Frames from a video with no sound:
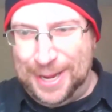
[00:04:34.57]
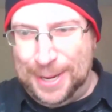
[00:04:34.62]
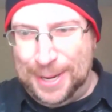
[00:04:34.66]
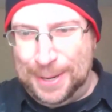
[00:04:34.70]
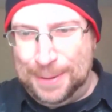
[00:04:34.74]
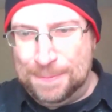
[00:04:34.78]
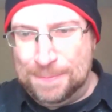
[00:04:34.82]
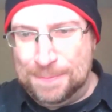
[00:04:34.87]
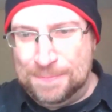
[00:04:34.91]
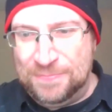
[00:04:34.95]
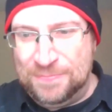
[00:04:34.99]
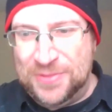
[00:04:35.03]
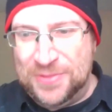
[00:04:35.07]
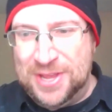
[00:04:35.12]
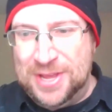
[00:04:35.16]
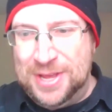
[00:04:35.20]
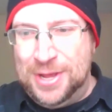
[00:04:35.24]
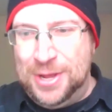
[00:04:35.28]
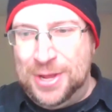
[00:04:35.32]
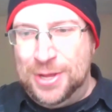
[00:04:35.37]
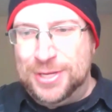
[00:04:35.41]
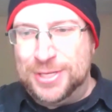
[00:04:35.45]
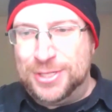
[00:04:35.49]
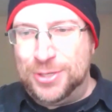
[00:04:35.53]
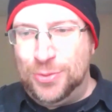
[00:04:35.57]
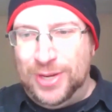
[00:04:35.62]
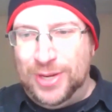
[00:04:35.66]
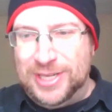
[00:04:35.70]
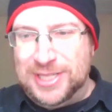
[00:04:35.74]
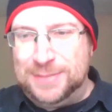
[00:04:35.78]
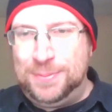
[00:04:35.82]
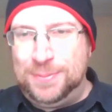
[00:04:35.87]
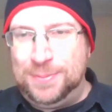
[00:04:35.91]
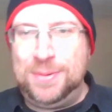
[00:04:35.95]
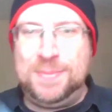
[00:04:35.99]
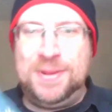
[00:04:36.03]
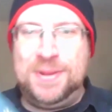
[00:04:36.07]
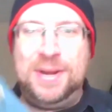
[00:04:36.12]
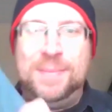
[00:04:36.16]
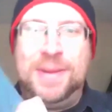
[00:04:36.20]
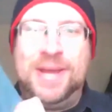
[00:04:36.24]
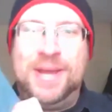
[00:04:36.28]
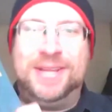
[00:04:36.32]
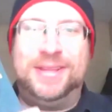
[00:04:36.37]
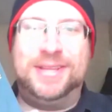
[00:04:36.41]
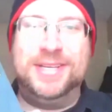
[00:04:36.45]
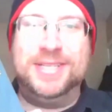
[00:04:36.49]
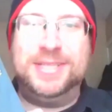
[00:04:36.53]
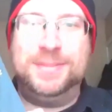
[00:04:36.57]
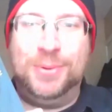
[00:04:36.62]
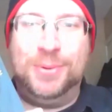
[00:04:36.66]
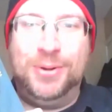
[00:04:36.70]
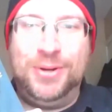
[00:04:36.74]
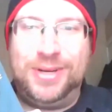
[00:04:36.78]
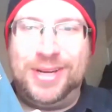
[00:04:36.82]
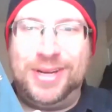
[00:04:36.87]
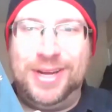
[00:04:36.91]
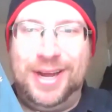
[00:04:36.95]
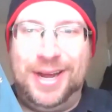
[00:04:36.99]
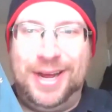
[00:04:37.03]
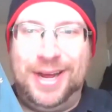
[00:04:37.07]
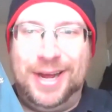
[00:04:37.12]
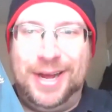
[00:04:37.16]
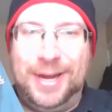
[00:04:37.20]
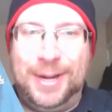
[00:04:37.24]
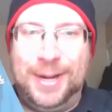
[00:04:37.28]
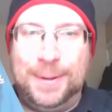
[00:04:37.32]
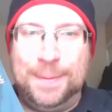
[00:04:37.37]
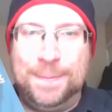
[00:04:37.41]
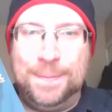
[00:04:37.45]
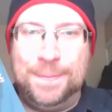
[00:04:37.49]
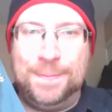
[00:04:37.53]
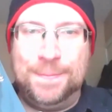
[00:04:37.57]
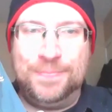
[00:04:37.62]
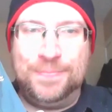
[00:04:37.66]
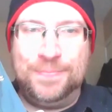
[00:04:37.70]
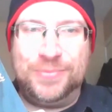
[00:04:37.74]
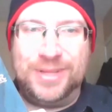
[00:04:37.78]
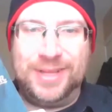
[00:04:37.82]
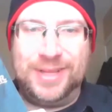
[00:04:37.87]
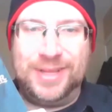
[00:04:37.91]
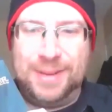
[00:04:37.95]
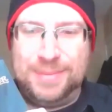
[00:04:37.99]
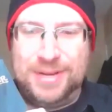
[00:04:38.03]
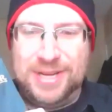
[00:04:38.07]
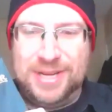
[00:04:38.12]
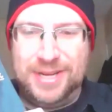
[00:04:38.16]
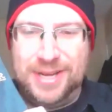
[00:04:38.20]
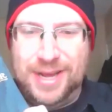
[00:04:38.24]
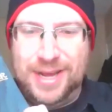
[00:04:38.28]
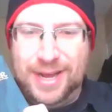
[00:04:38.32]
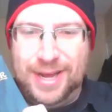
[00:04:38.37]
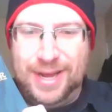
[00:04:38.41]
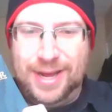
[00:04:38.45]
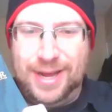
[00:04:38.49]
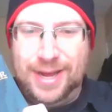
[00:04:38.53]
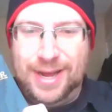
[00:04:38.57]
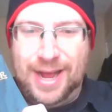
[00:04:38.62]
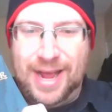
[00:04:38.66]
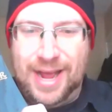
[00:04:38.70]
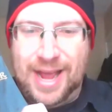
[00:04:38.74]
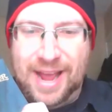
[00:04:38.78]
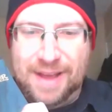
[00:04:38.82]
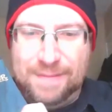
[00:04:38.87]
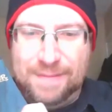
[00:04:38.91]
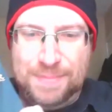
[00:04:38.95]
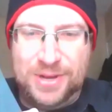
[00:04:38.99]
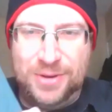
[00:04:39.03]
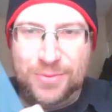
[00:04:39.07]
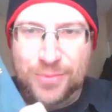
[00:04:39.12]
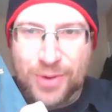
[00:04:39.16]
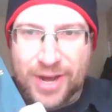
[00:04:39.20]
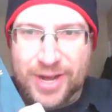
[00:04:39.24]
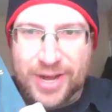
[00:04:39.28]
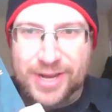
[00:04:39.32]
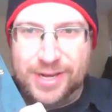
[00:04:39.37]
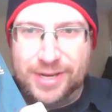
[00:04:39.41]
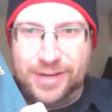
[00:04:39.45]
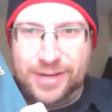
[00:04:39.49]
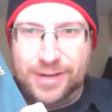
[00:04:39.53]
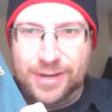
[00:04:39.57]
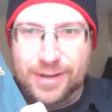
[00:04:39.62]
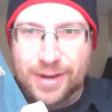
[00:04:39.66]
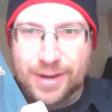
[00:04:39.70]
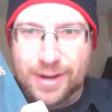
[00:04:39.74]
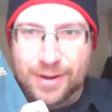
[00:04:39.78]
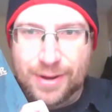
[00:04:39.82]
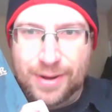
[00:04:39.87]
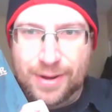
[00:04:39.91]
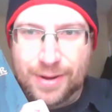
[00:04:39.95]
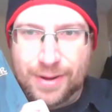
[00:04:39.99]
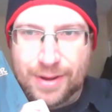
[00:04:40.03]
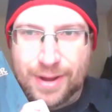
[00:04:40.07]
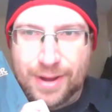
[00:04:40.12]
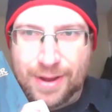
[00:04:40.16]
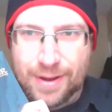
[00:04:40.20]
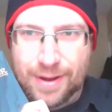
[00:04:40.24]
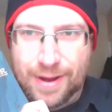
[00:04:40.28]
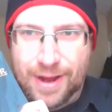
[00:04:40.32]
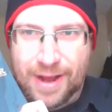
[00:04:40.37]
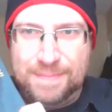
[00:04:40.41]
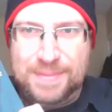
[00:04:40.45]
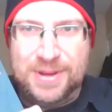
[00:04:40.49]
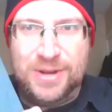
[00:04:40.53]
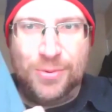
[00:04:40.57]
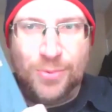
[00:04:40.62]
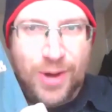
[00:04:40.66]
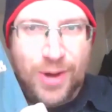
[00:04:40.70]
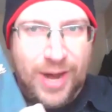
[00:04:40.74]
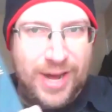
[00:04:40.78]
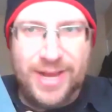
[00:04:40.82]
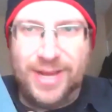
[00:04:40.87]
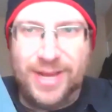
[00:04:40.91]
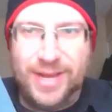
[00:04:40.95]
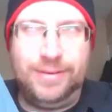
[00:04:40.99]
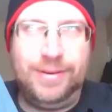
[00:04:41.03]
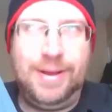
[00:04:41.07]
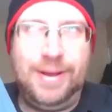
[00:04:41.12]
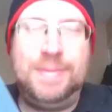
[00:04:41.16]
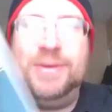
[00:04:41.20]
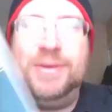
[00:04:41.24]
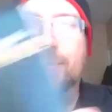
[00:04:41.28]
Um, so what spurred me to make this book? Um, let me. Uh, I have been writing. I've been writing. I've